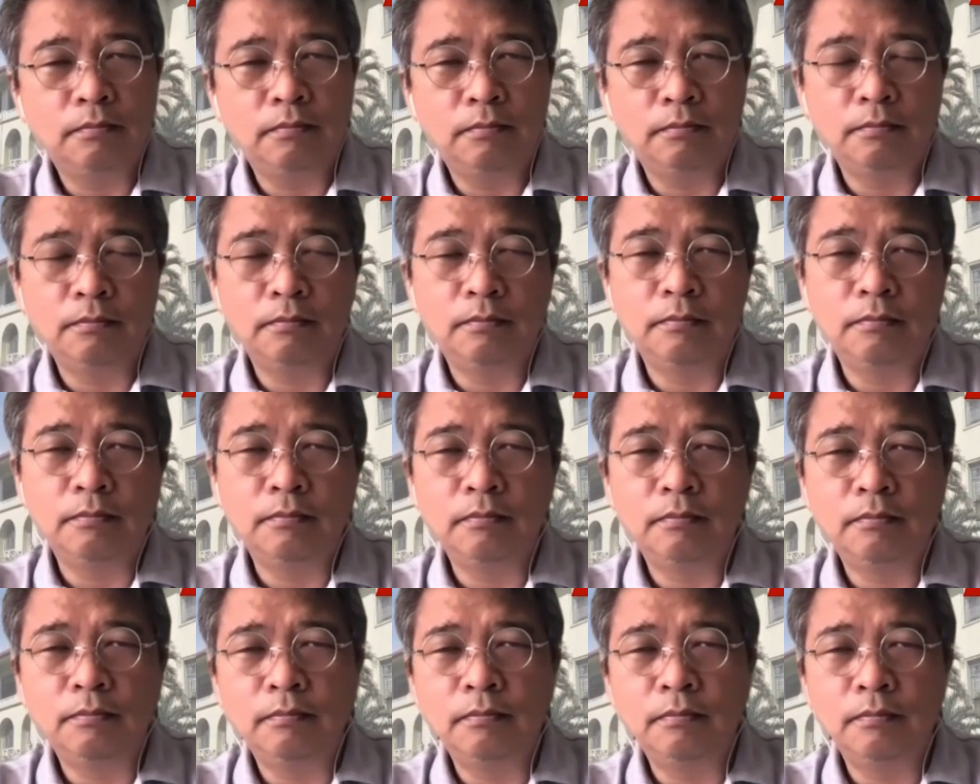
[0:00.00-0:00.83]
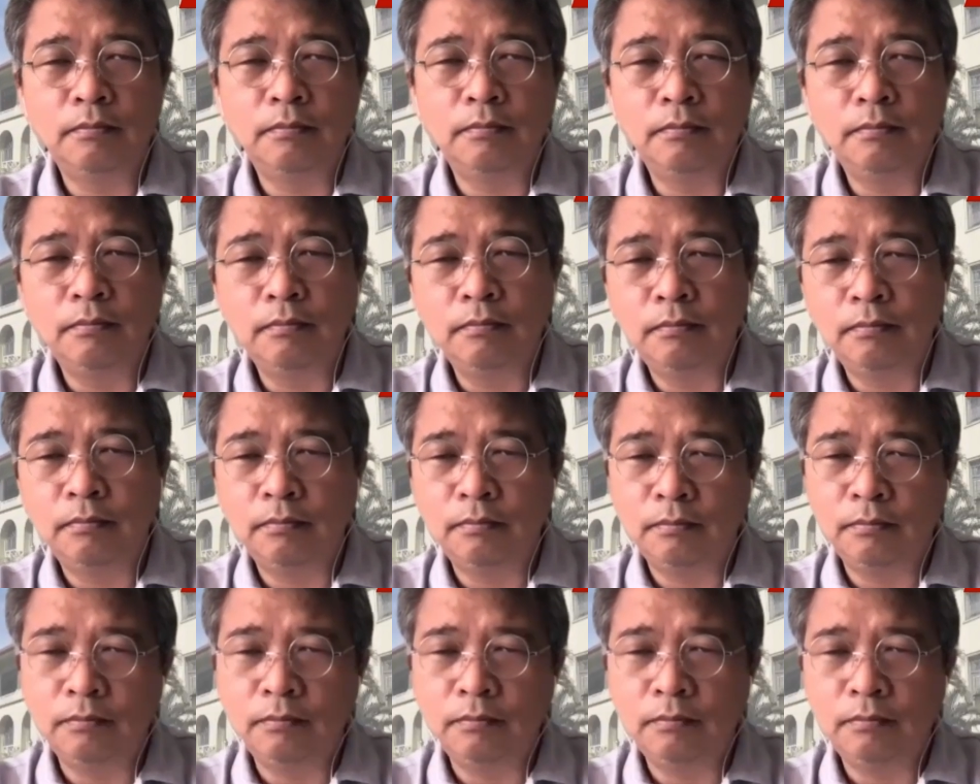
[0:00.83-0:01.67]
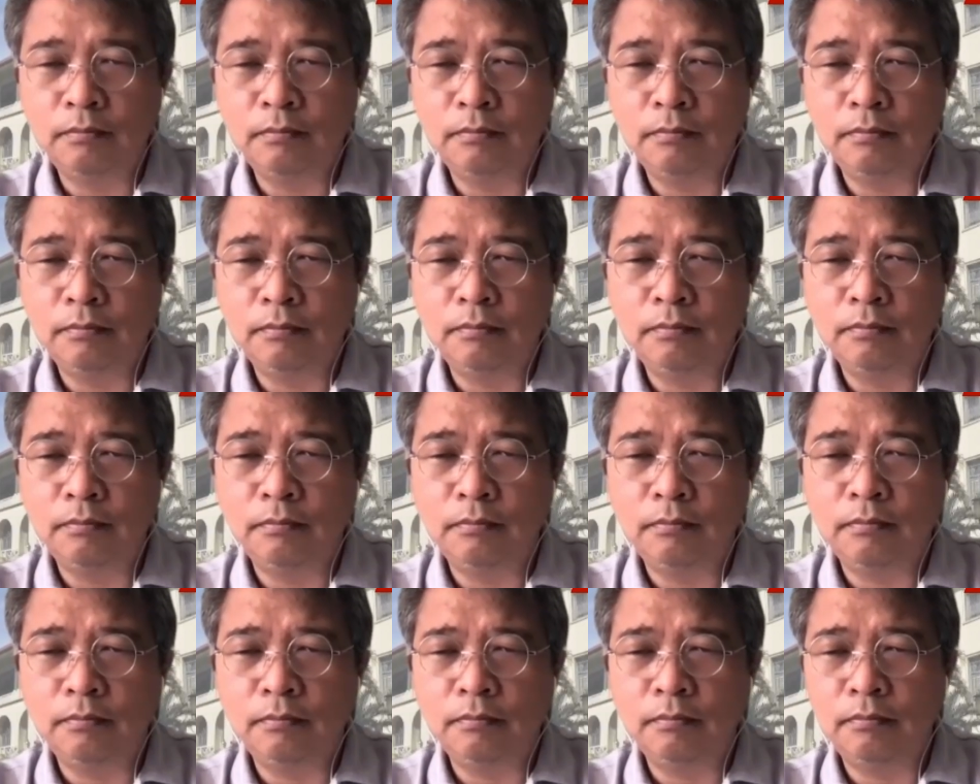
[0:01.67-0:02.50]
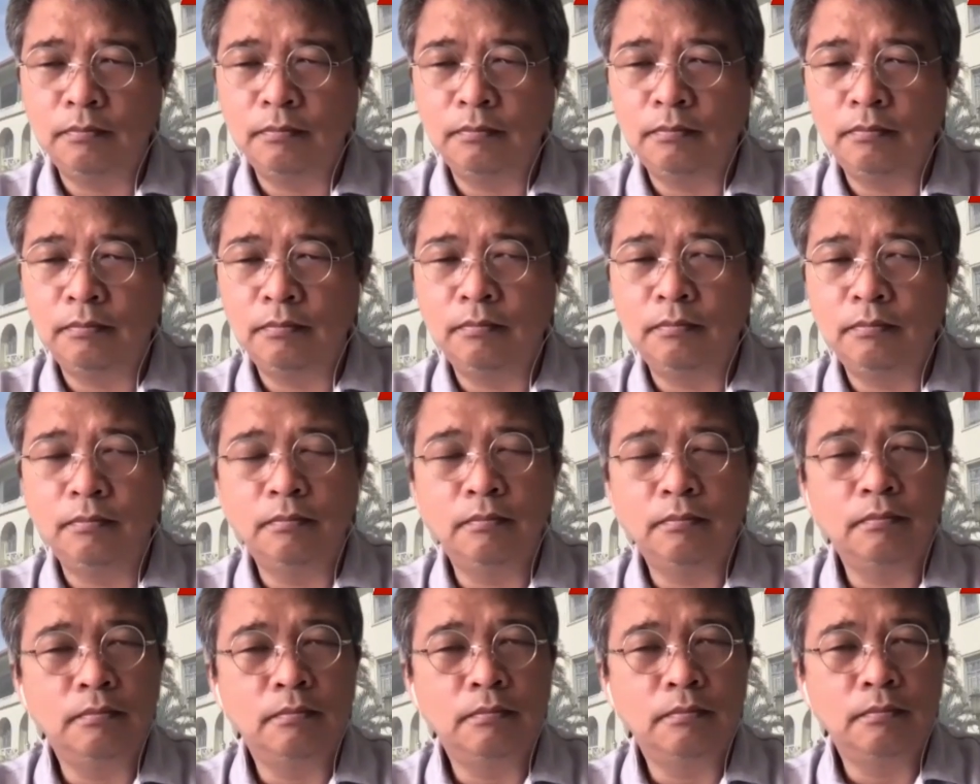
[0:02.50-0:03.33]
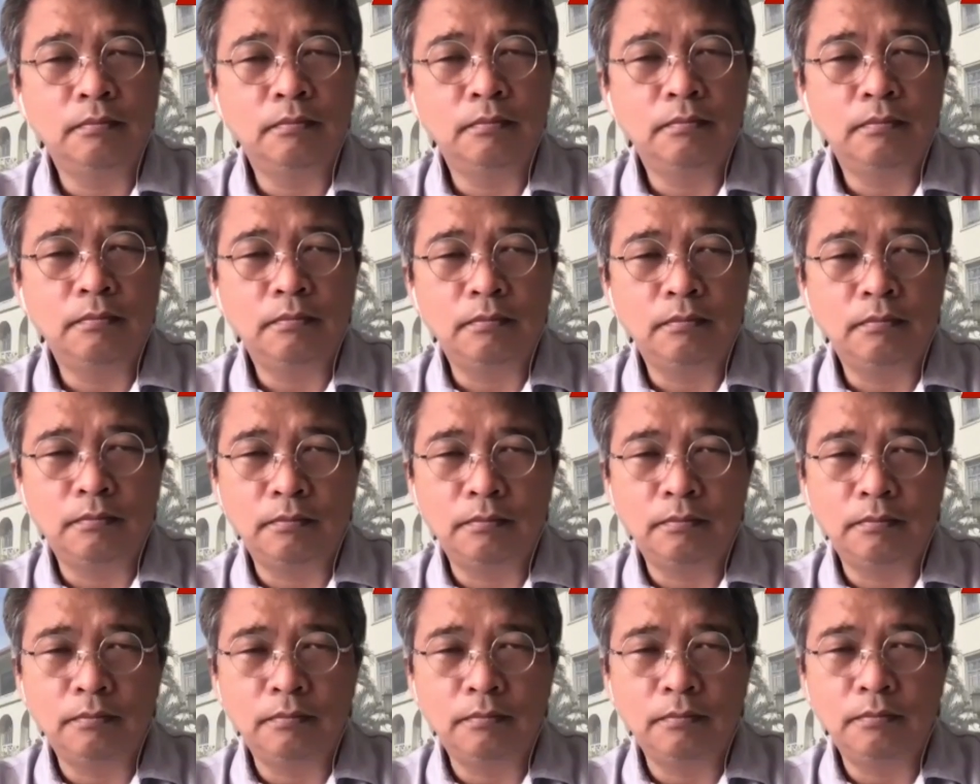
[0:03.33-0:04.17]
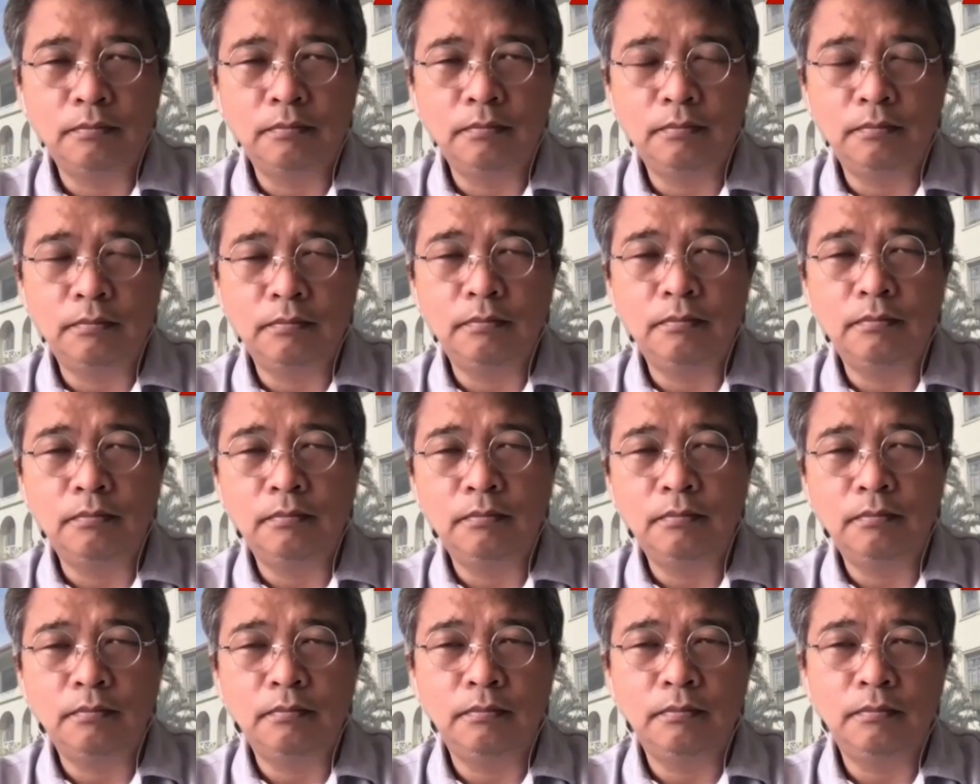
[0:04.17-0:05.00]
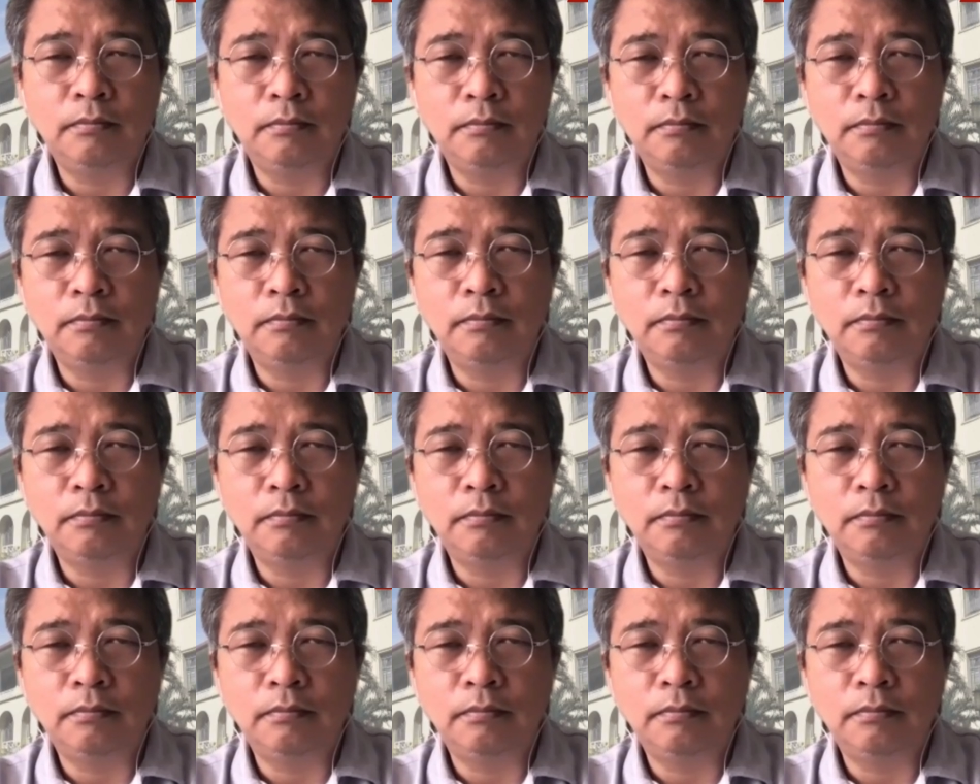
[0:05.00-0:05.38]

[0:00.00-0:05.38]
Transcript: The person shown says nothing.